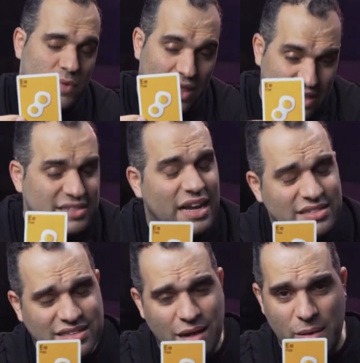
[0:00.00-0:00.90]
This
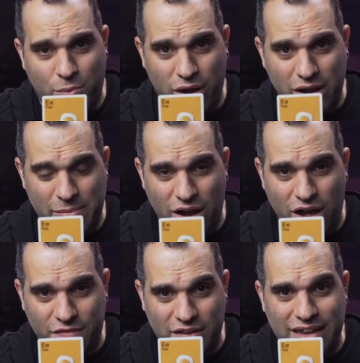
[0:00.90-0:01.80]
does come up quite a bit
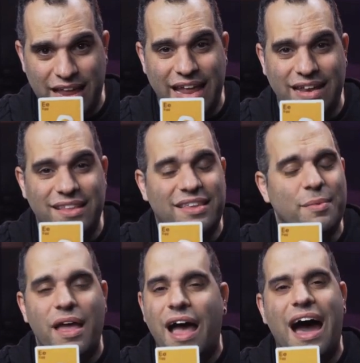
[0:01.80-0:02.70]
often. And
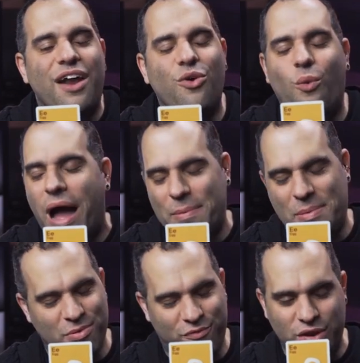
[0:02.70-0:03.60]
I don't know why
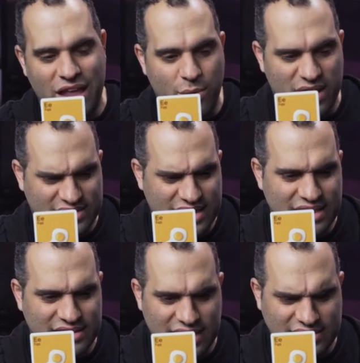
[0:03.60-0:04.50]
people freak out when I say
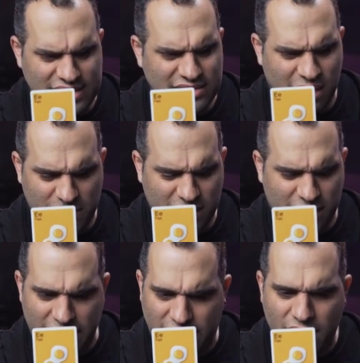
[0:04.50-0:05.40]
this. I say something
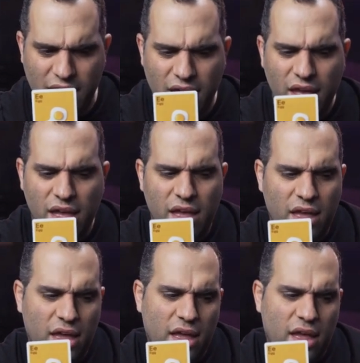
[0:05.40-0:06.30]
like,
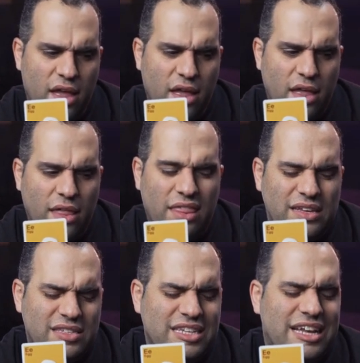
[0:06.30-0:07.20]

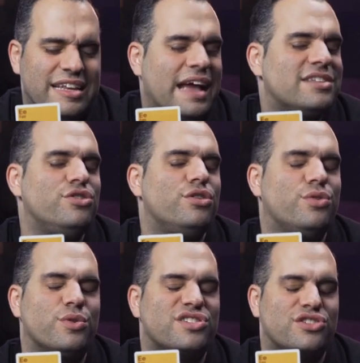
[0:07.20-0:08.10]
this connects you
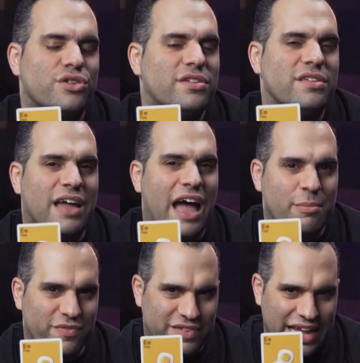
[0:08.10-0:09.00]
to a certain time
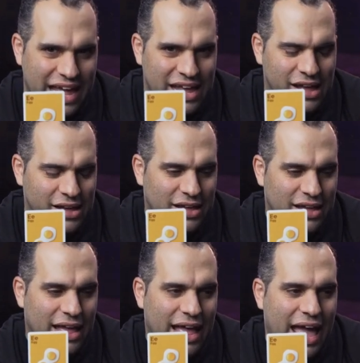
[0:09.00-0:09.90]
of day.
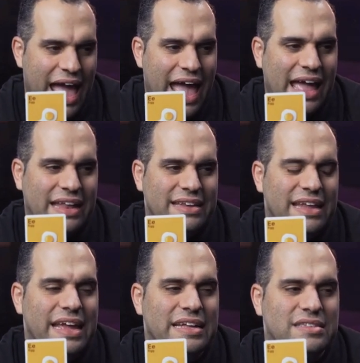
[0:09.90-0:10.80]
And
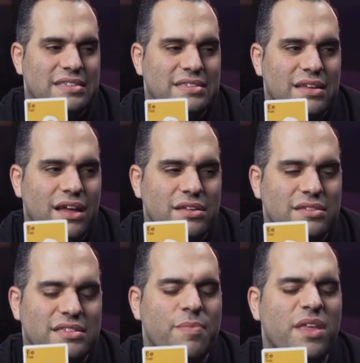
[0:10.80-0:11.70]
it's
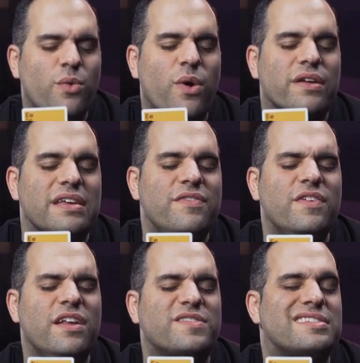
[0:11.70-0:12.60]
something where
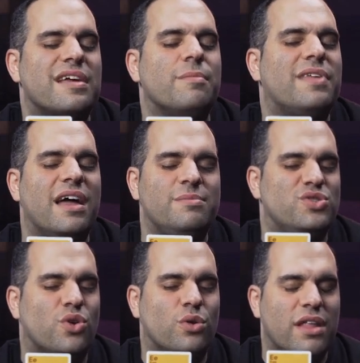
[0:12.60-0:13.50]
even if sometimes
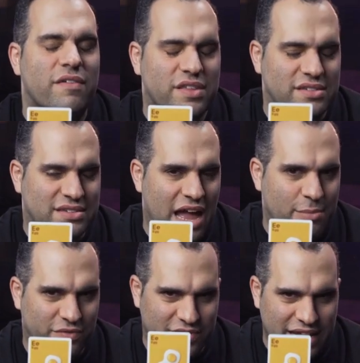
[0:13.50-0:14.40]
you don't love this
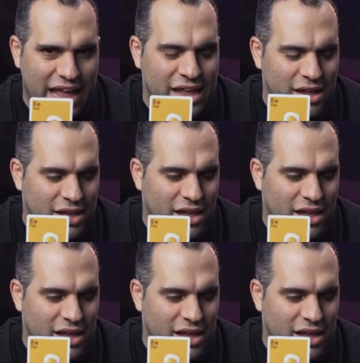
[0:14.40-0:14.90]
time of day,